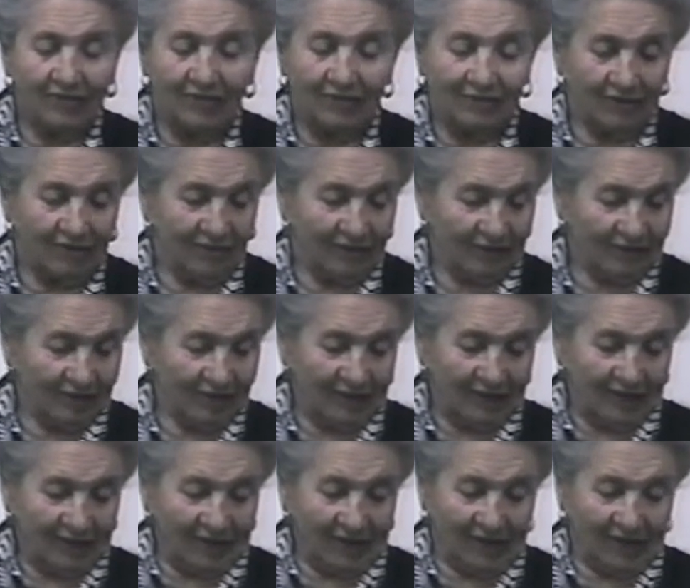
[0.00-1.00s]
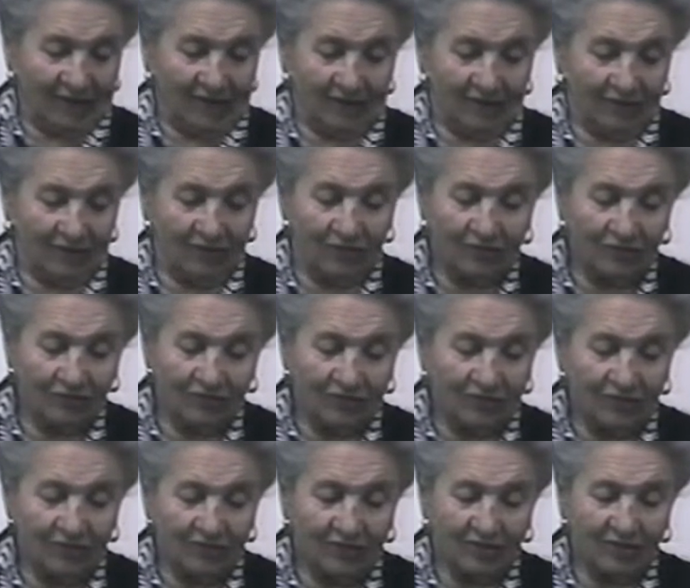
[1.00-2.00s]
and uh, he
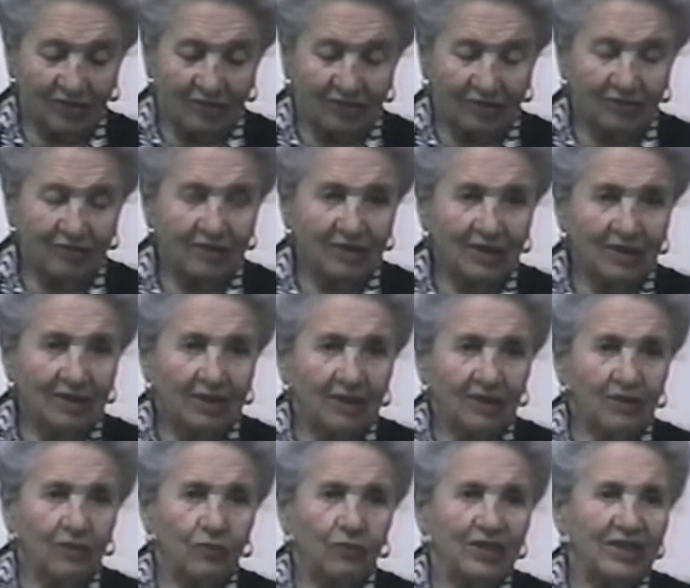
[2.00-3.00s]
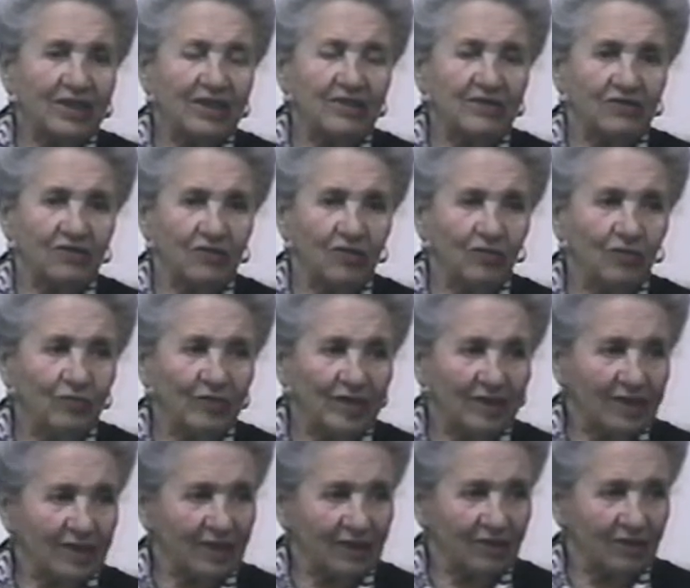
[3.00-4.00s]
couldn't, uh, when he saw
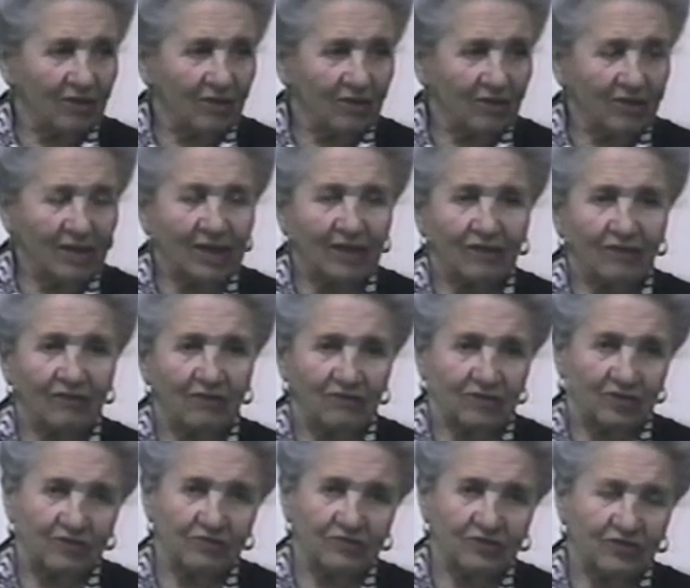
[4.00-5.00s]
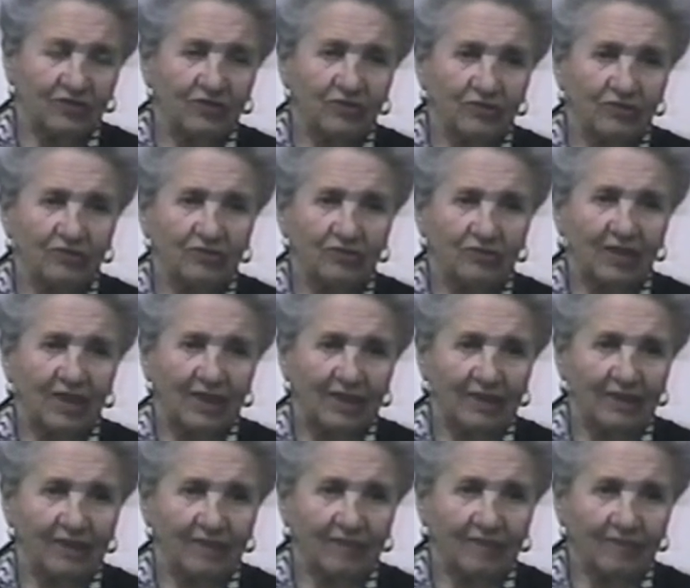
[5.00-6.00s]
me that dog, I thought he was going to
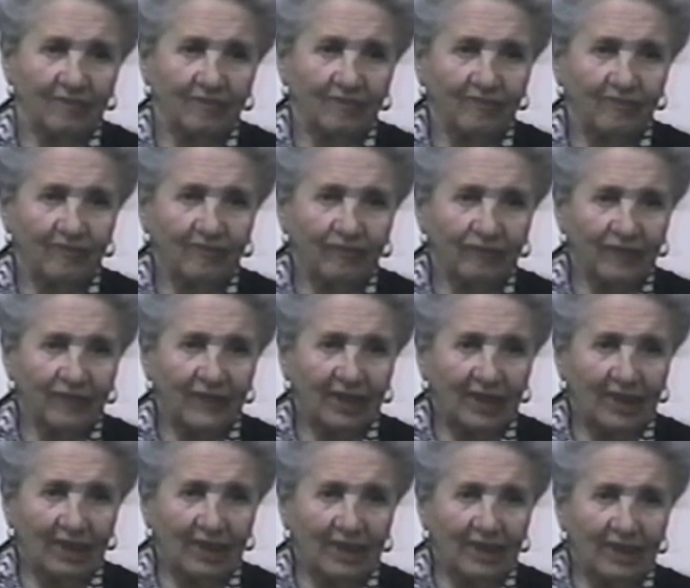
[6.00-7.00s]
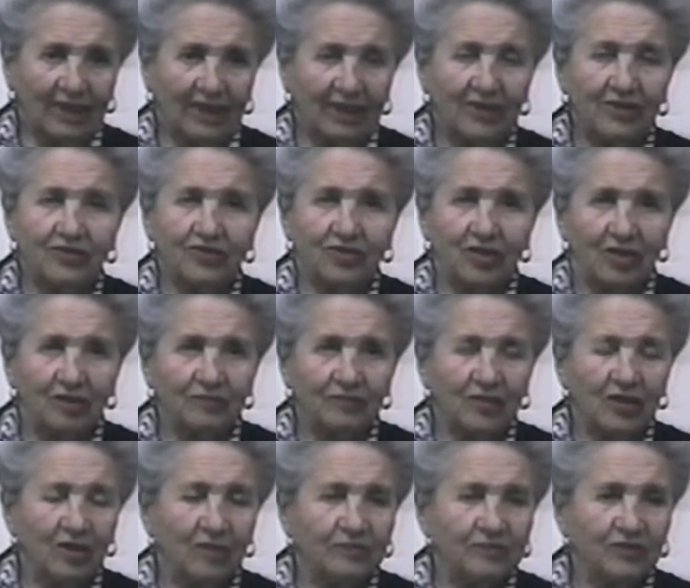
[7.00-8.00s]
die. He
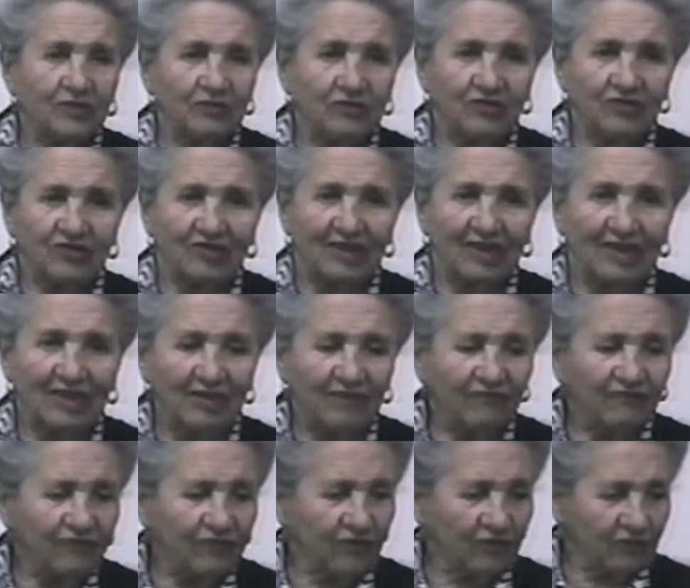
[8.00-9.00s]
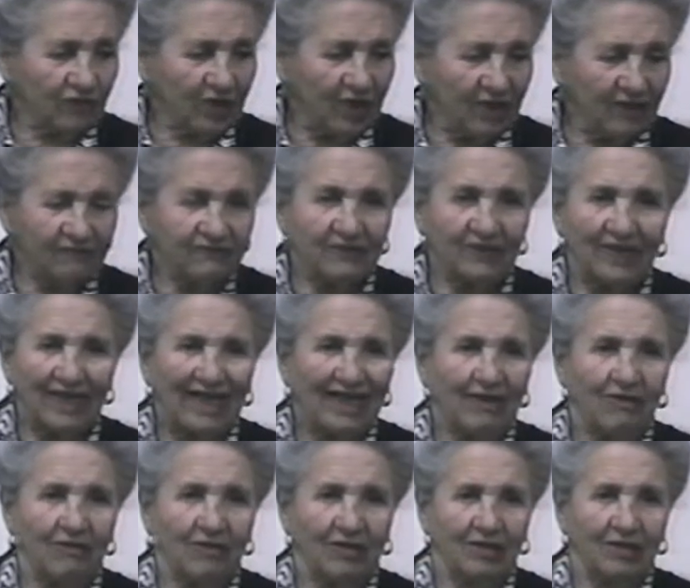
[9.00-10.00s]
jumped up to the ceiling for half an
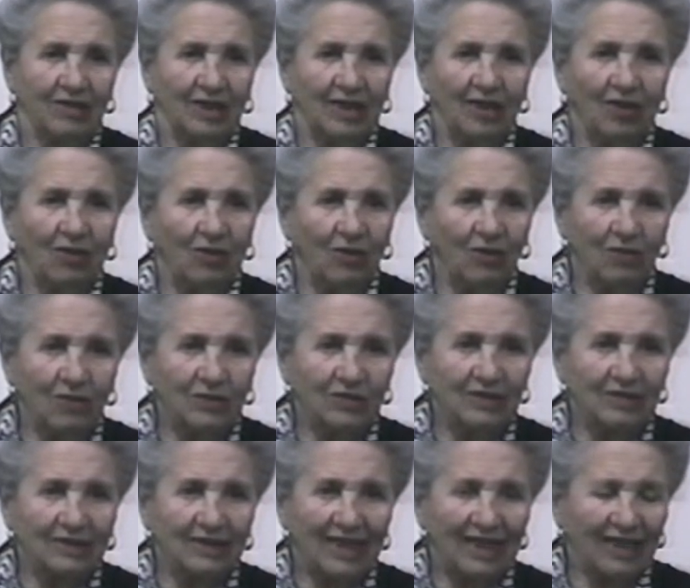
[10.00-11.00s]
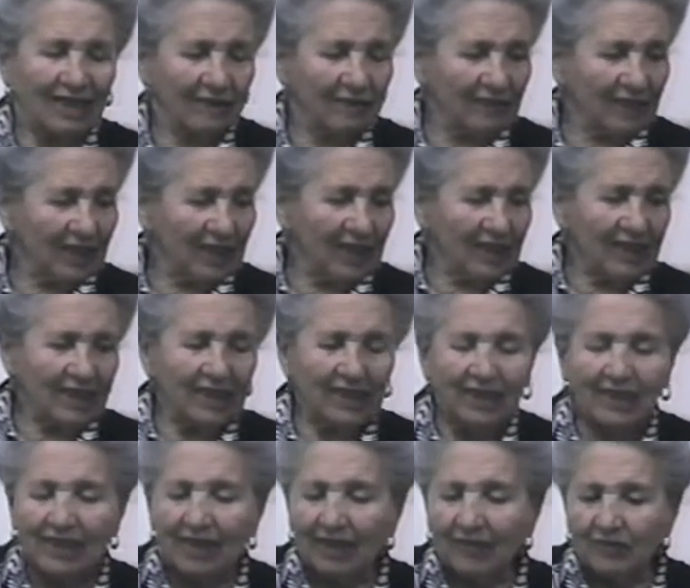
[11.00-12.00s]
hour, all the time.
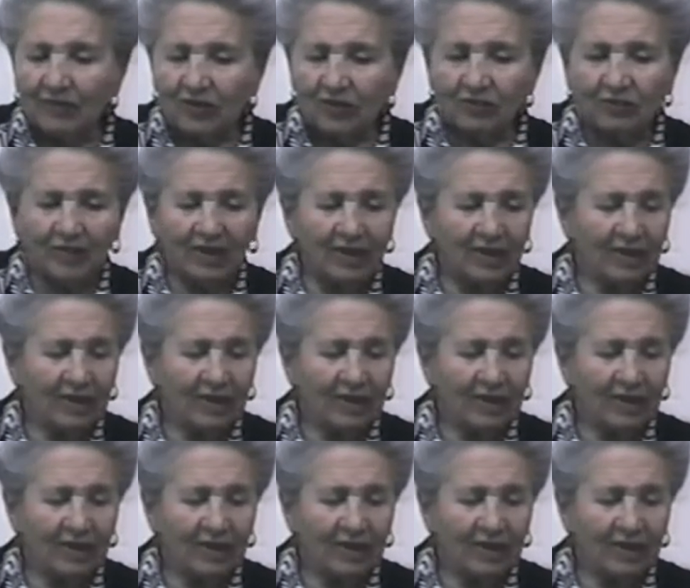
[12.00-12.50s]
He came to